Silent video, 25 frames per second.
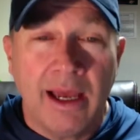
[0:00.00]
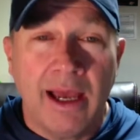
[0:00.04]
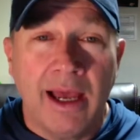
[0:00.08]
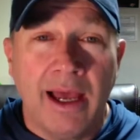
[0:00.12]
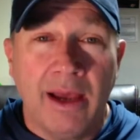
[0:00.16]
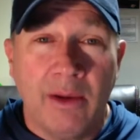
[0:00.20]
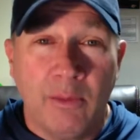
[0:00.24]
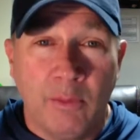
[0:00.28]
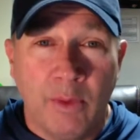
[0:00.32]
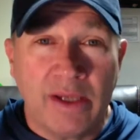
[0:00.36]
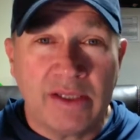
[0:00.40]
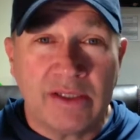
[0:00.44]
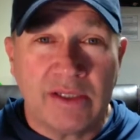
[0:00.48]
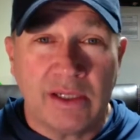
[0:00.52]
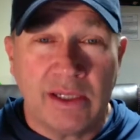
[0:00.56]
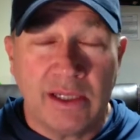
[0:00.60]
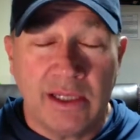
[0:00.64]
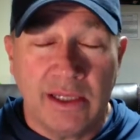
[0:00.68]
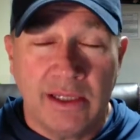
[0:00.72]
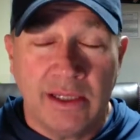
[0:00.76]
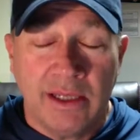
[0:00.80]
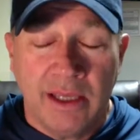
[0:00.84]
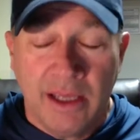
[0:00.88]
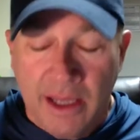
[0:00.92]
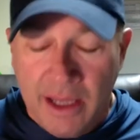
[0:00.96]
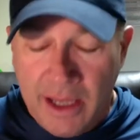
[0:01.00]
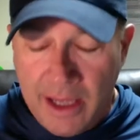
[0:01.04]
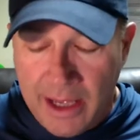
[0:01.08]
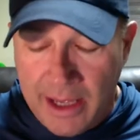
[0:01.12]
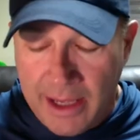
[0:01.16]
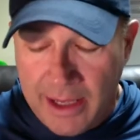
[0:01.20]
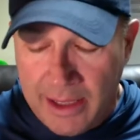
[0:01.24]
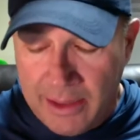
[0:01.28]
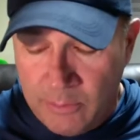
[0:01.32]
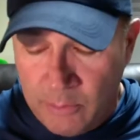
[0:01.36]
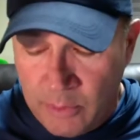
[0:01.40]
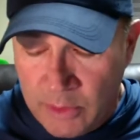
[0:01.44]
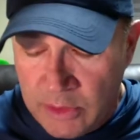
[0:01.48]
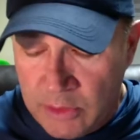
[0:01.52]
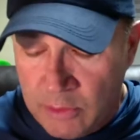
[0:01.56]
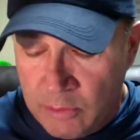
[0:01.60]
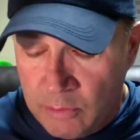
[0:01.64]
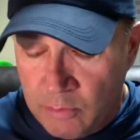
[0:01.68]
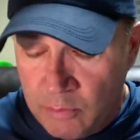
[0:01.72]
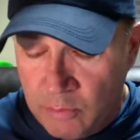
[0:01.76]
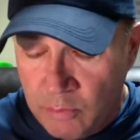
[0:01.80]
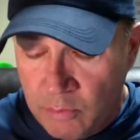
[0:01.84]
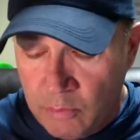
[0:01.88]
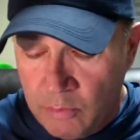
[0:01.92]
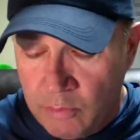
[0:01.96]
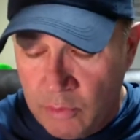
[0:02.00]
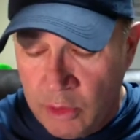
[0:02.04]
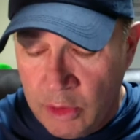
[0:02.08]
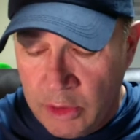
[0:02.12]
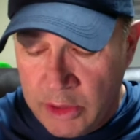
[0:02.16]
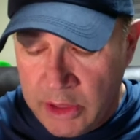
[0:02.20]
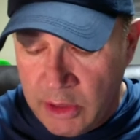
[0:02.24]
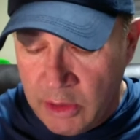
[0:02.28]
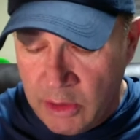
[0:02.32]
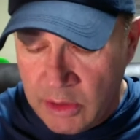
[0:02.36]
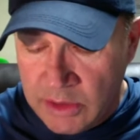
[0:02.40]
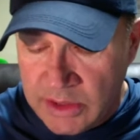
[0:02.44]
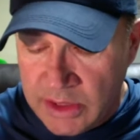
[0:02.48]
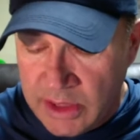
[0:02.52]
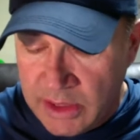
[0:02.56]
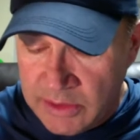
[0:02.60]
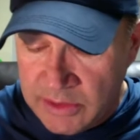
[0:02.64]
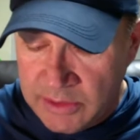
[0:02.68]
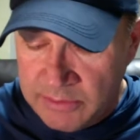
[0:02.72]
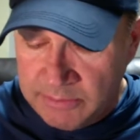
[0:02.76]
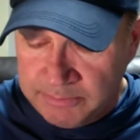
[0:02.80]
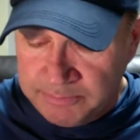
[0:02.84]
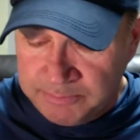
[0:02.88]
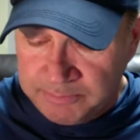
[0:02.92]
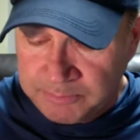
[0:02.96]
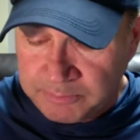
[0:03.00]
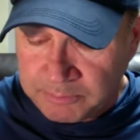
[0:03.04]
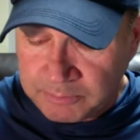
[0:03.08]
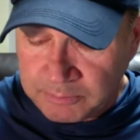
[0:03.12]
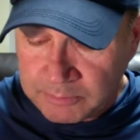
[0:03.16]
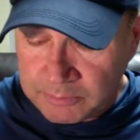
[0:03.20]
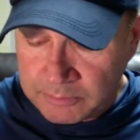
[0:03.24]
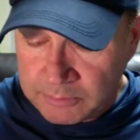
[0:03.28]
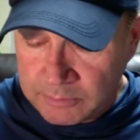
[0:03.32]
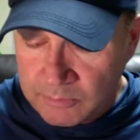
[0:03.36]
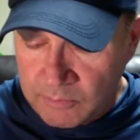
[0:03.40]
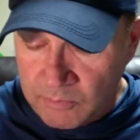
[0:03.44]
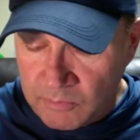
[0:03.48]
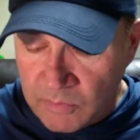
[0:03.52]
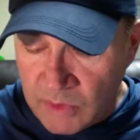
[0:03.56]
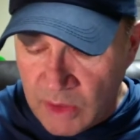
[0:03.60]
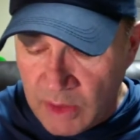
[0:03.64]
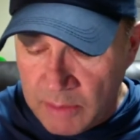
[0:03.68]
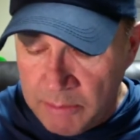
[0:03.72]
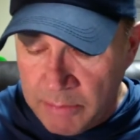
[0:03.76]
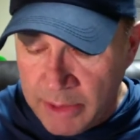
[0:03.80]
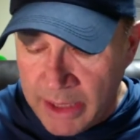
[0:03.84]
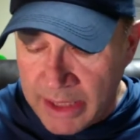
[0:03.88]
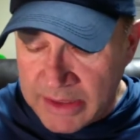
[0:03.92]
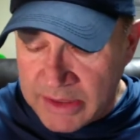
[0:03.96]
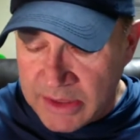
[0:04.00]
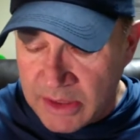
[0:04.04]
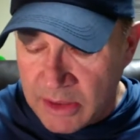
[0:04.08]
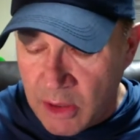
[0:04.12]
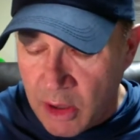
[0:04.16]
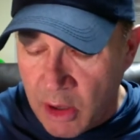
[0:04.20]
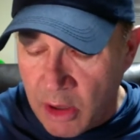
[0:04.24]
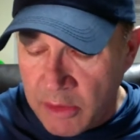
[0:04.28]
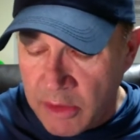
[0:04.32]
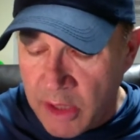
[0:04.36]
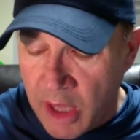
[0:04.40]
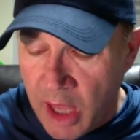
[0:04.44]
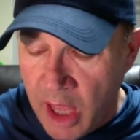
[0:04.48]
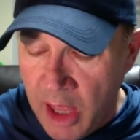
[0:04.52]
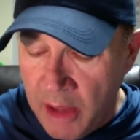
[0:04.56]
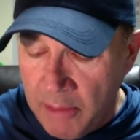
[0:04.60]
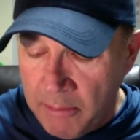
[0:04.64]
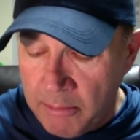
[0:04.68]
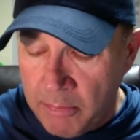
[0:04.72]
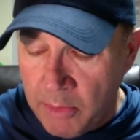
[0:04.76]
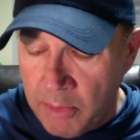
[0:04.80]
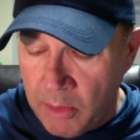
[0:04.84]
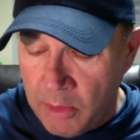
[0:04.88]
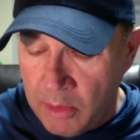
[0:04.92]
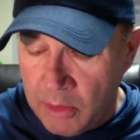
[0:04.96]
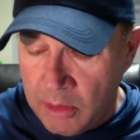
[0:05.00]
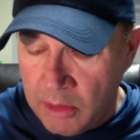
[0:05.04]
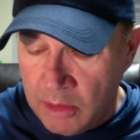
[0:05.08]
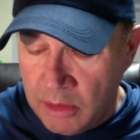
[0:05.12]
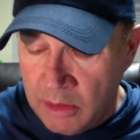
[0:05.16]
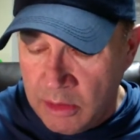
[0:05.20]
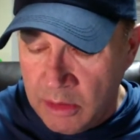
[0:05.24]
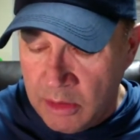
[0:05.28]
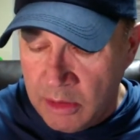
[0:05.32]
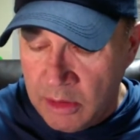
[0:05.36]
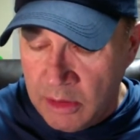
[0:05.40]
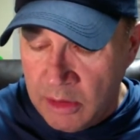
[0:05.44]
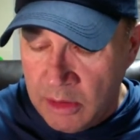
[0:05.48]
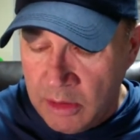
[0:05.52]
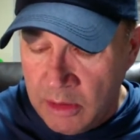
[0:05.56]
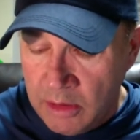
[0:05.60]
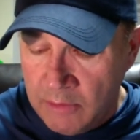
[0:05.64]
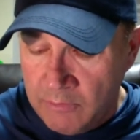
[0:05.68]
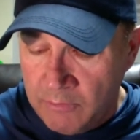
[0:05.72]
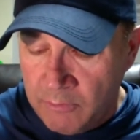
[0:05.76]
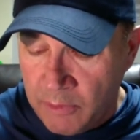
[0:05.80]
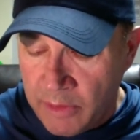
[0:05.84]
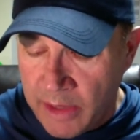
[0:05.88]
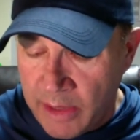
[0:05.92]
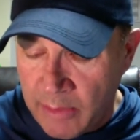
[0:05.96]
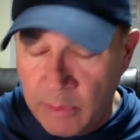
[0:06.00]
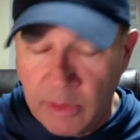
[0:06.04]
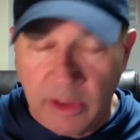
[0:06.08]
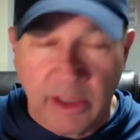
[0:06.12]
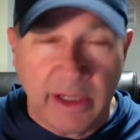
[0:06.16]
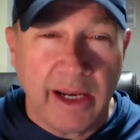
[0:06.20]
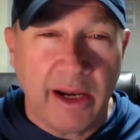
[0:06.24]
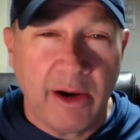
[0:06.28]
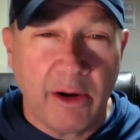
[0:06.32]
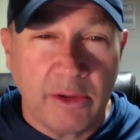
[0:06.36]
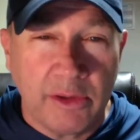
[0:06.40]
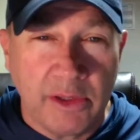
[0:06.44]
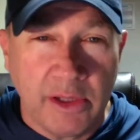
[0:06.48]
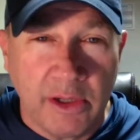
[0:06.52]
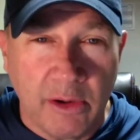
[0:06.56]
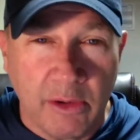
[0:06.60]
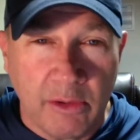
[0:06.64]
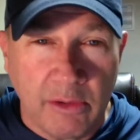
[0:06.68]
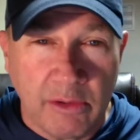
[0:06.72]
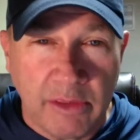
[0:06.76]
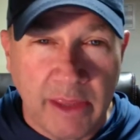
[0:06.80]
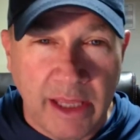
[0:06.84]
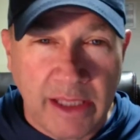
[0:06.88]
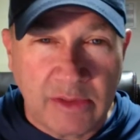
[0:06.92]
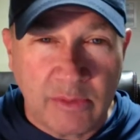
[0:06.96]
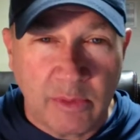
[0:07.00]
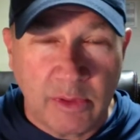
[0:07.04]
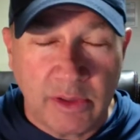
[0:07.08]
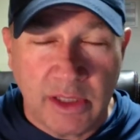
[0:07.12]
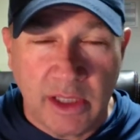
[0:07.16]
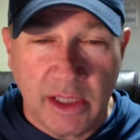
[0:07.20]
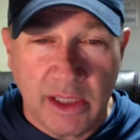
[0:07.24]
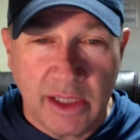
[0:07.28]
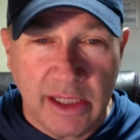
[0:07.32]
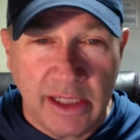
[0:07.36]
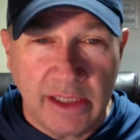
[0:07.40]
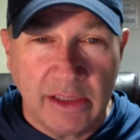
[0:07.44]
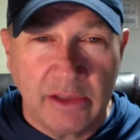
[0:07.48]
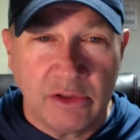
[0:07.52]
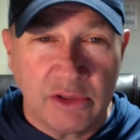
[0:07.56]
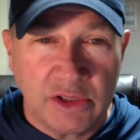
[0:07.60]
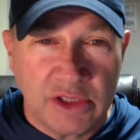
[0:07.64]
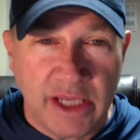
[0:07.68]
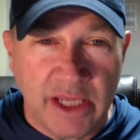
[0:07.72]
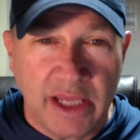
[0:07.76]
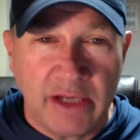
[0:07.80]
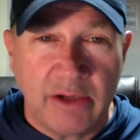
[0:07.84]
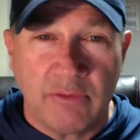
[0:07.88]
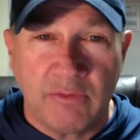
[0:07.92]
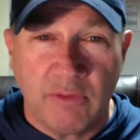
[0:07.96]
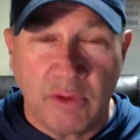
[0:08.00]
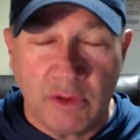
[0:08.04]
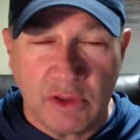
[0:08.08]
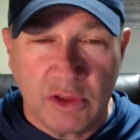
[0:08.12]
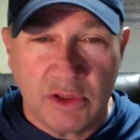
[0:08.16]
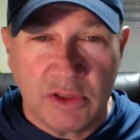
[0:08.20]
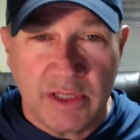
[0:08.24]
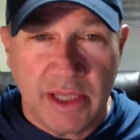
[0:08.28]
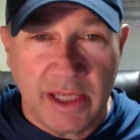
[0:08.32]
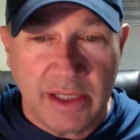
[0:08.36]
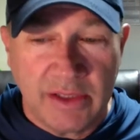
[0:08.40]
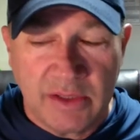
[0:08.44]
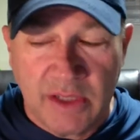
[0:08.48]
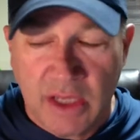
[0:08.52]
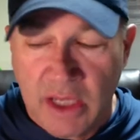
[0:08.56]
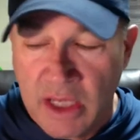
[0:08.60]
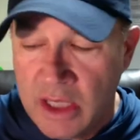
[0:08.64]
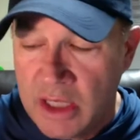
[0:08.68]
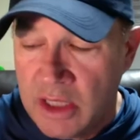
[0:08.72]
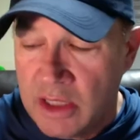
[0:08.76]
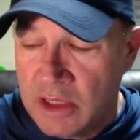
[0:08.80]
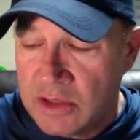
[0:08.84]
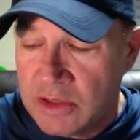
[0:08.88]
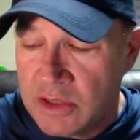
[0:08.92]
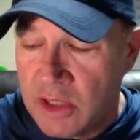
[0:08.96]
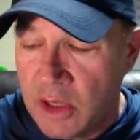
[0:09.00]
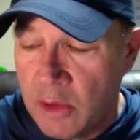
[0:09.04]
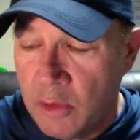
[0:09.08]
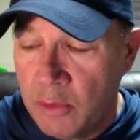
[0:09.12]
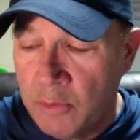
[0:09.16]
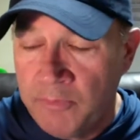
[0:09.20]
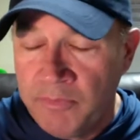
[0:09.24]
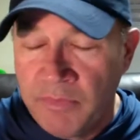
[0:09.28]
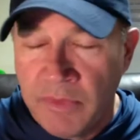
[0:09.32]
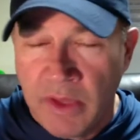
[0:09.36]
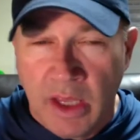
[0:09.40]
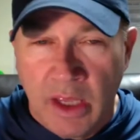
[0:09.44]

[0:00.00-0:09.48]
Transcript: uh, wasn't he? Uh, when you look here, it says, Blessed are the humble, for they will inherit the earth. That's what the English Standard Version says. So